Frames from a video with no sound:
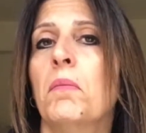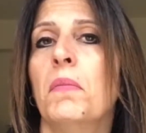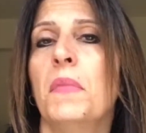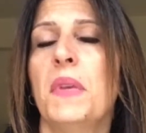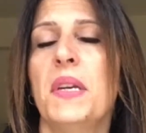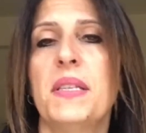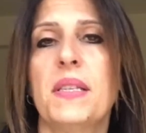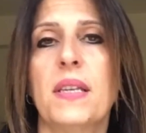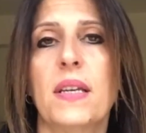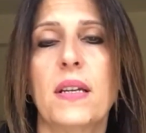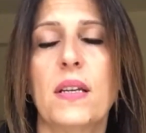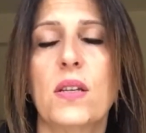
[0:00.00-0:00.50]

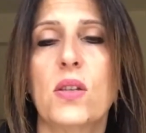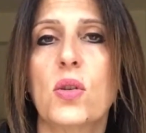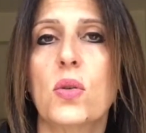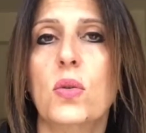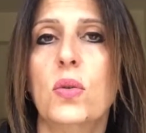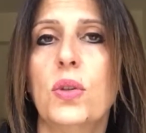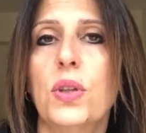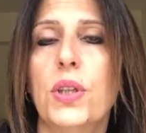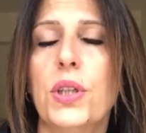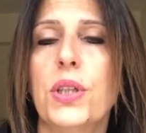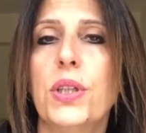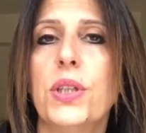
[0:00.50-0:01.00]
He said it's
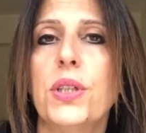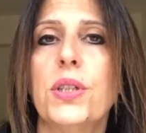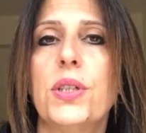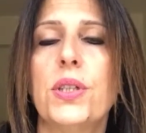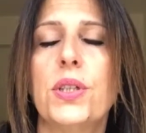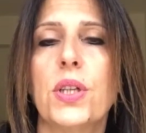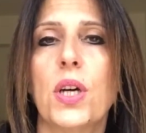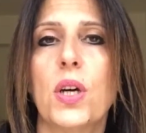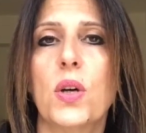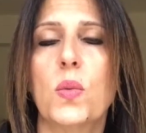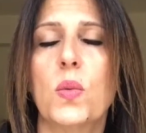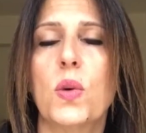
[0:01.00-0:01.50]
all good,
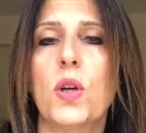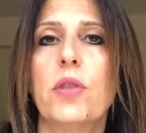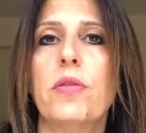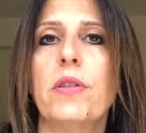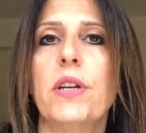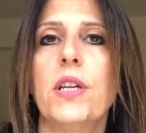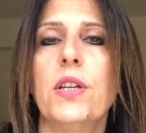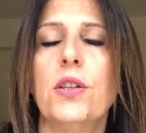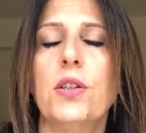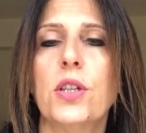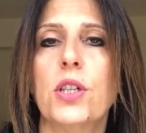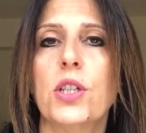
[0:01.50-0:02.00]
don't
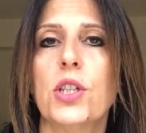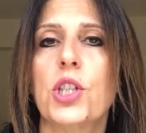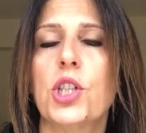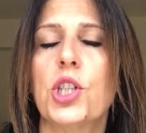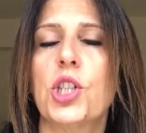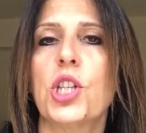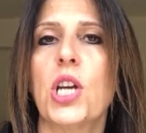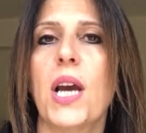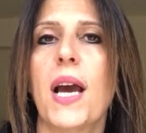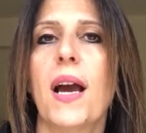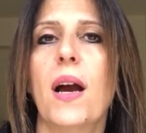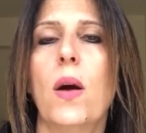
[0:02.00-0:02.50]
worry, you can
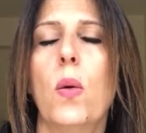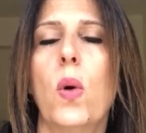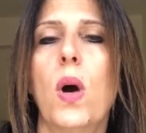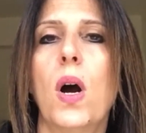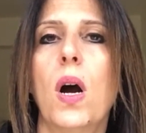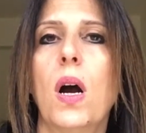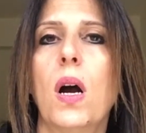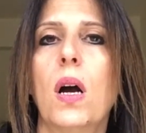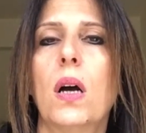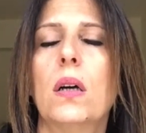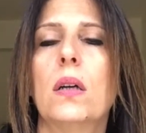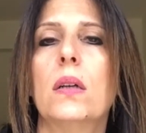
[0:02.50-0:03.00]

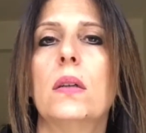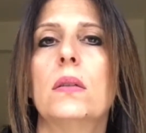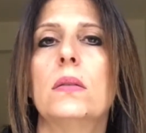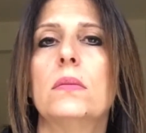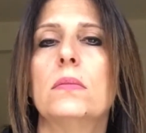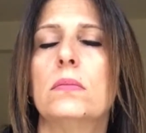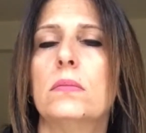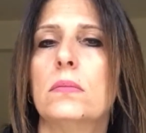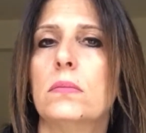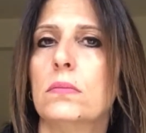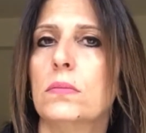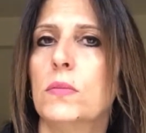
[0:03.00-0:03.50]
shower,
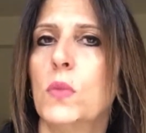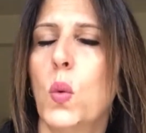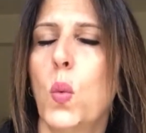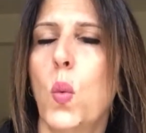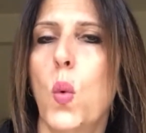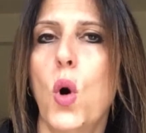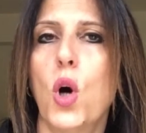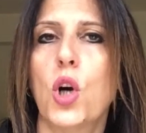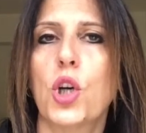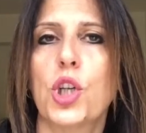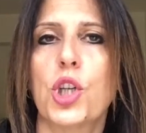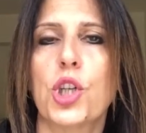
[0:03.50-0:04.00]

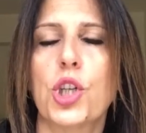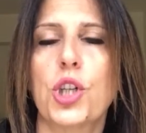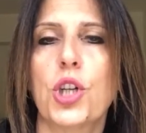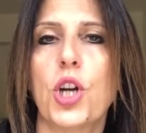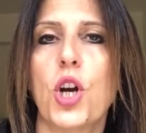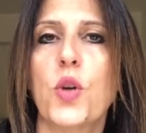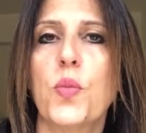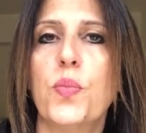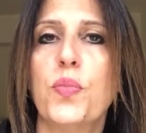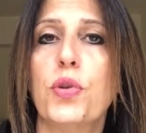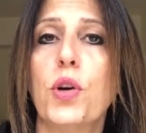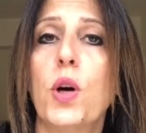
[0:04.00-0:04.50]
wash,
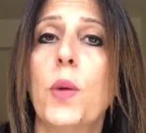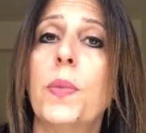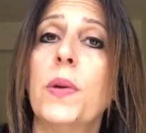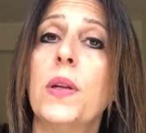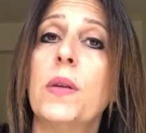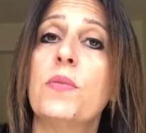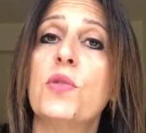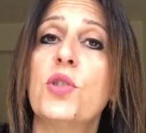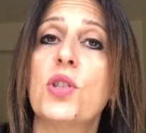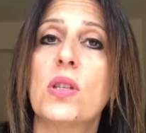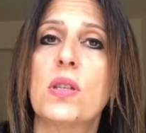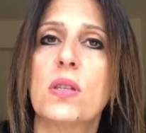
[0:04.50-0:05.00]
no
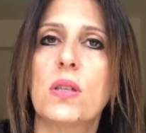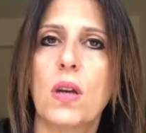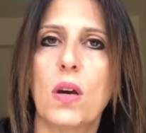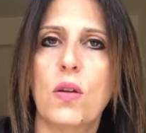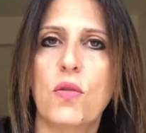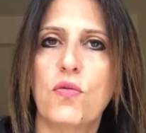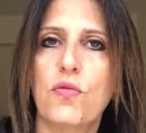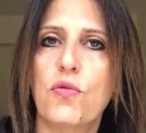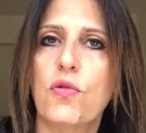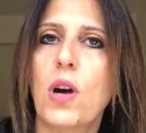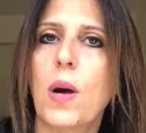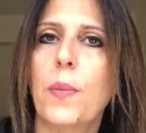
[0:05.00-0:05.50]
problem, just
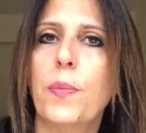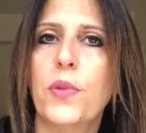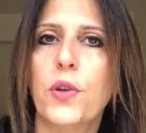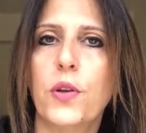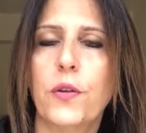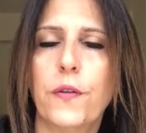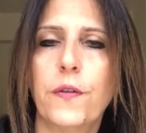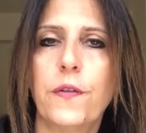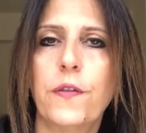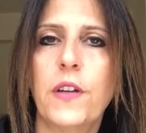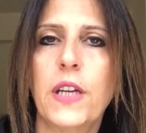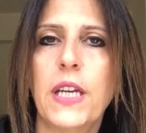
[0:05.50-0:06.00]
don't rub your
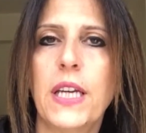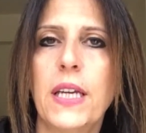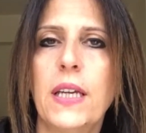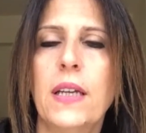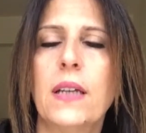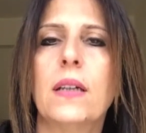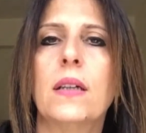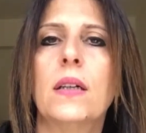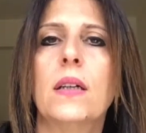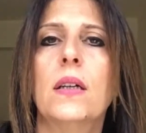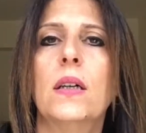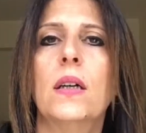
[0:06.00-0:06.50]
feet.
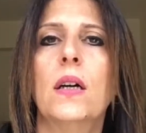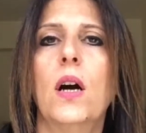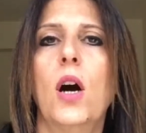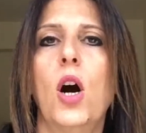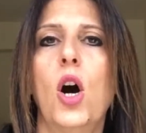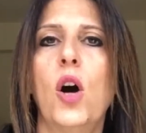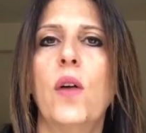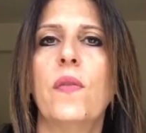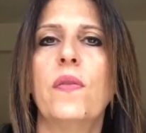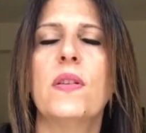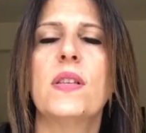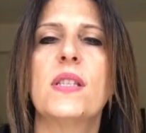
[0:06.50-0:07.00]

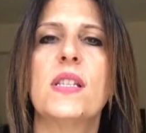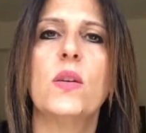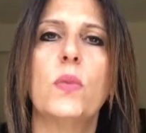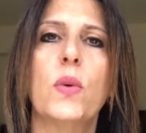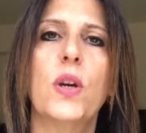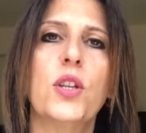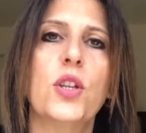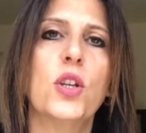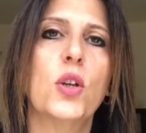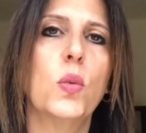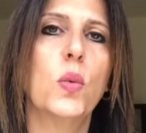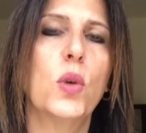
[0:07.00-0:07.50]
Obviously
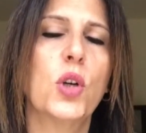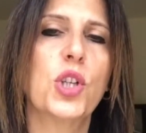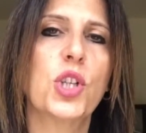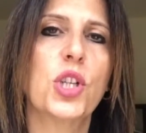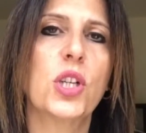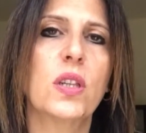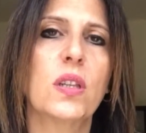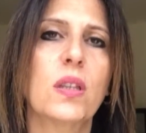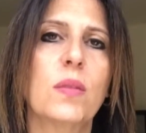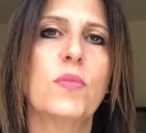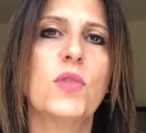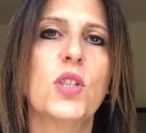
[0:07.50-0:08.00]
when you're
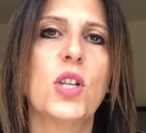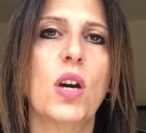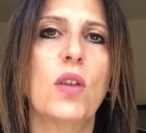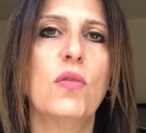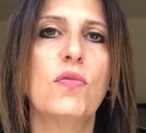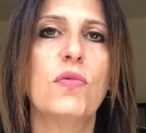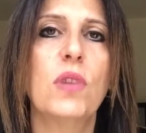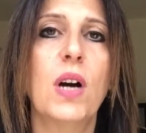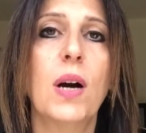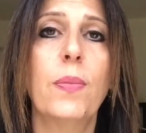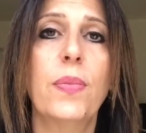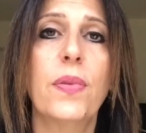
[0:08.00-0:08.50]
washing them,
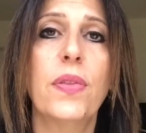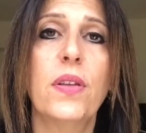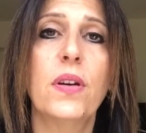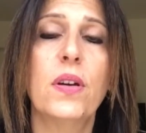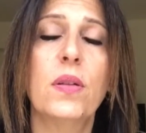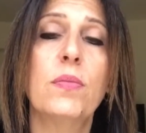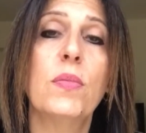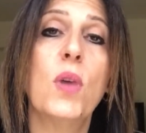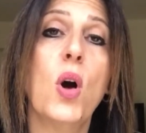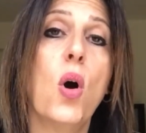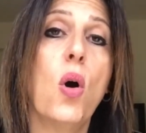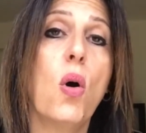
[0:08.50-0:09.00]
don't rub
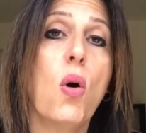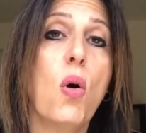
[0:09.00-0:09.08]
them,